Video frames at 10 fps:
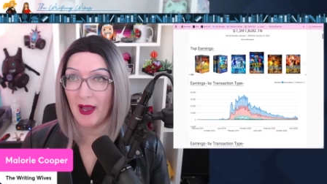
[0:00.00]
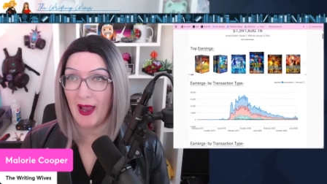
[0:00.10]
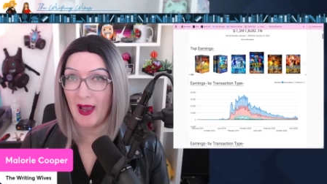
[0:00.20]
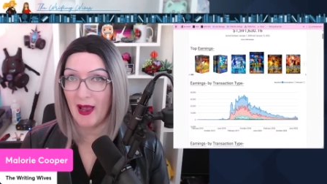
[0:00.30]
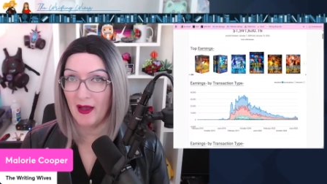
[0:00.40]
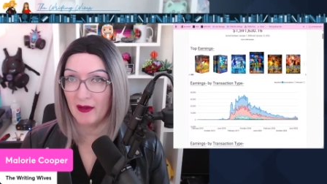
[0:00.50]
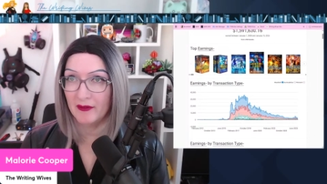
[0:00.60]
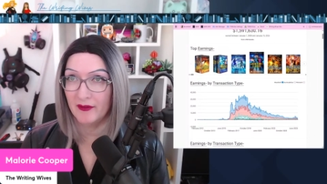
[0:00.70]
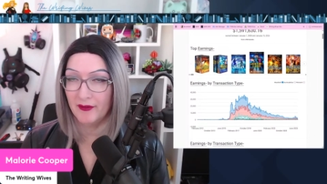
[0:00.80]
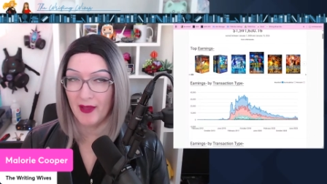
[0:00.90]

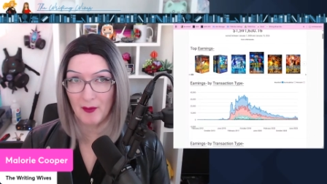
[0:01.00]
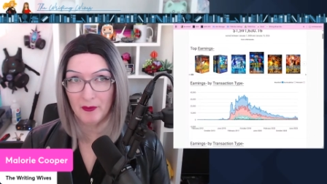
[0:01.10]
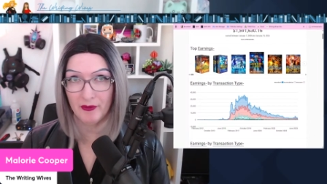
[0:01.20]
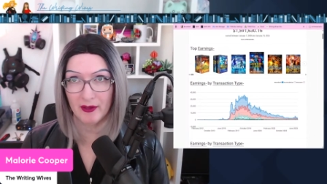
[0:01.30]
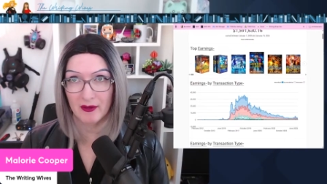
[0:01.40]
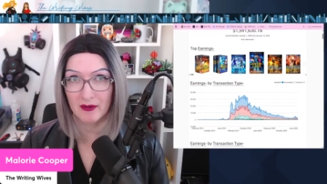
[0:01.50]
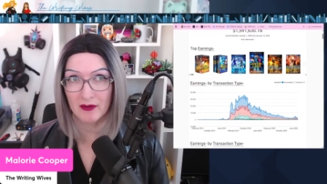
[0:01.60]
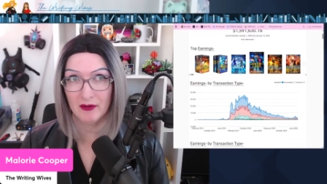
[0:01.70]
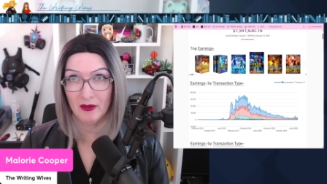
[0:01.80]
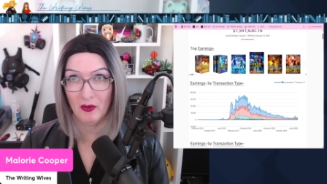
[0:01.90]
and that was like,
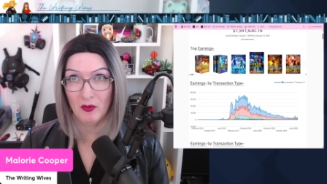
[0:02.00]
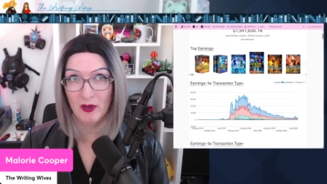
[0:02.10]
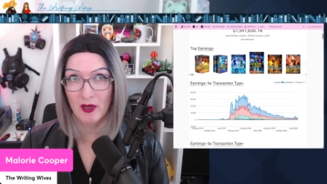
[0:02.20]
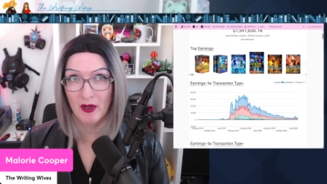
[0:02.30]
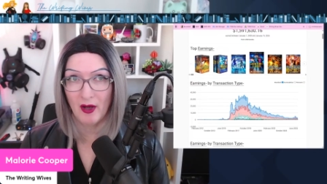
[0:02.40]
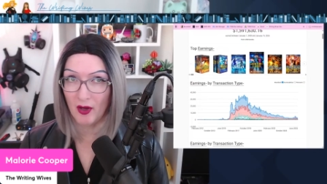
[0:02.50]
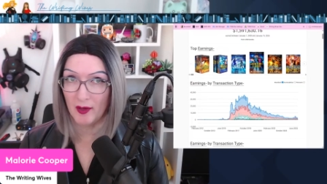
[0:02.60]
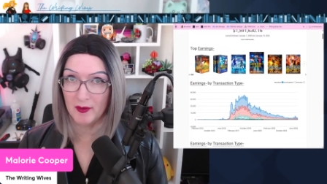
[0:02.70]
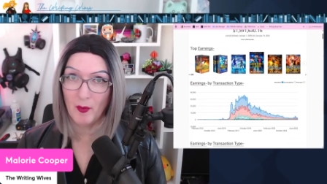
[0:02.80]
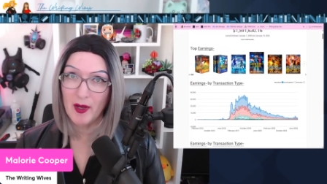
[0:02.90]
in a way,